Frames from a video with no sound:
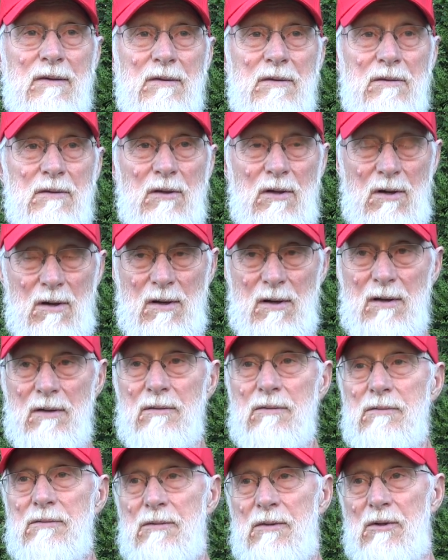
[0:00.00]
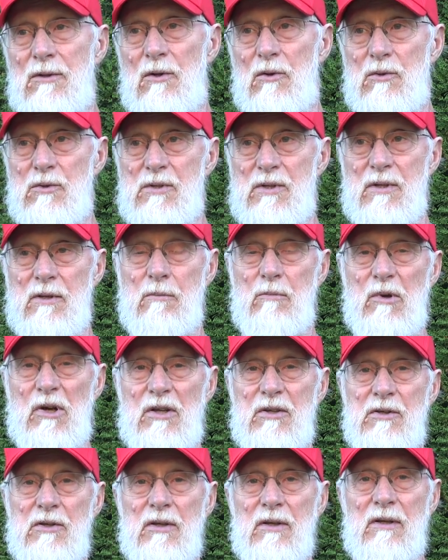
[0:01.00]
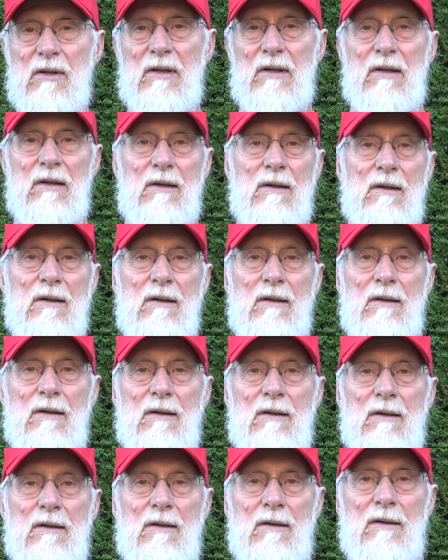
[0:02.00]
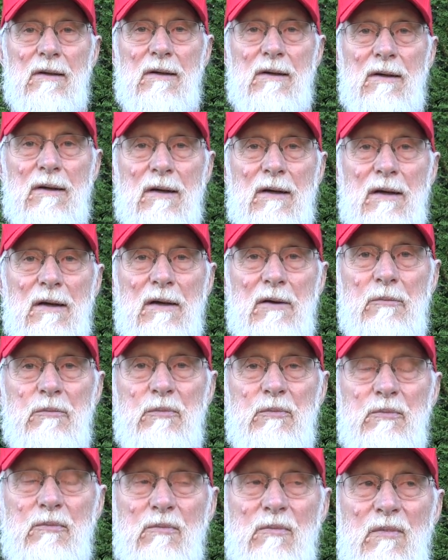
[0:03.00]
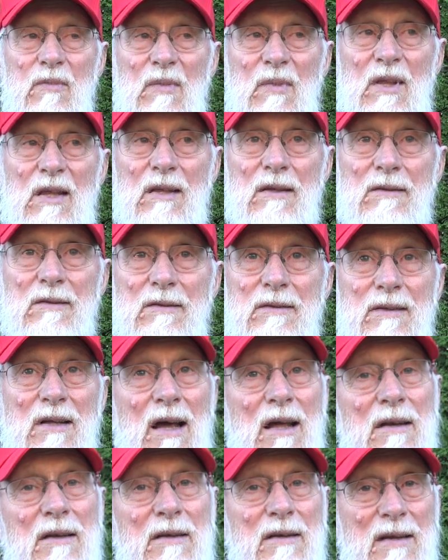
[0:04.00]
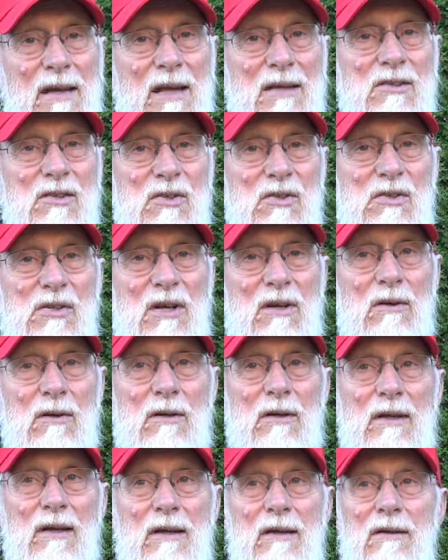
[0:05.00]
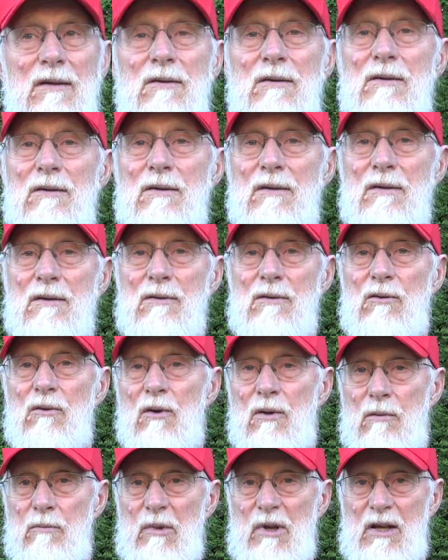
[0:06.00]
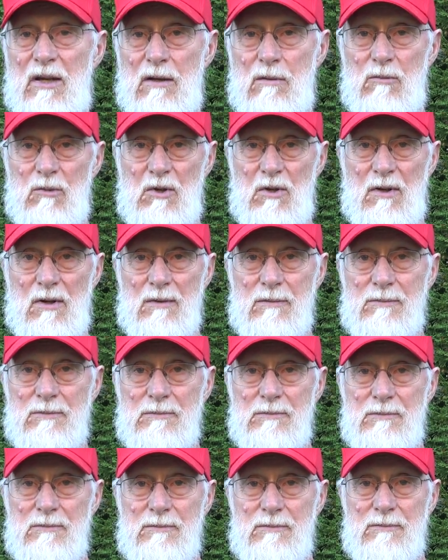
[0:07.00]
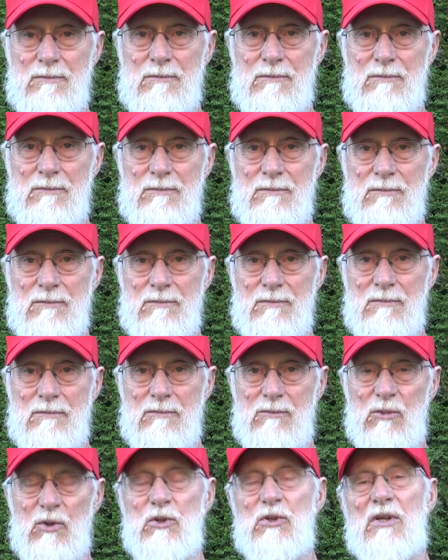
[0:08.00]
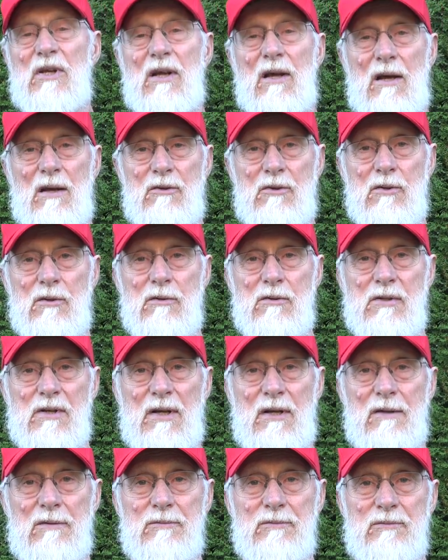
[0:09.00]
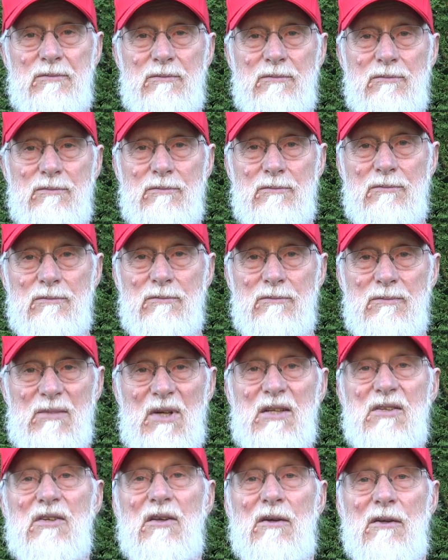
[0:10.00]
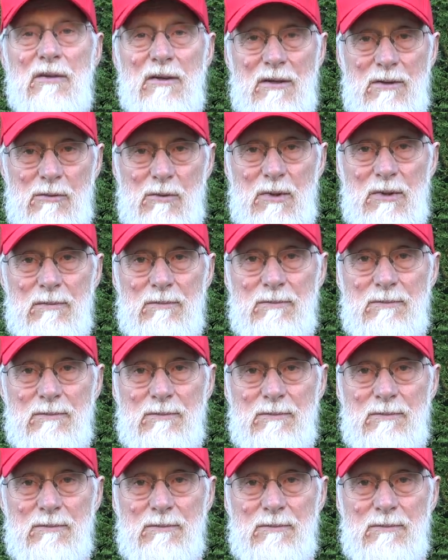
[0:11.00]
law that goes in the budget, not necessarily going to become law. We'll see how it turns out. That's it on this one.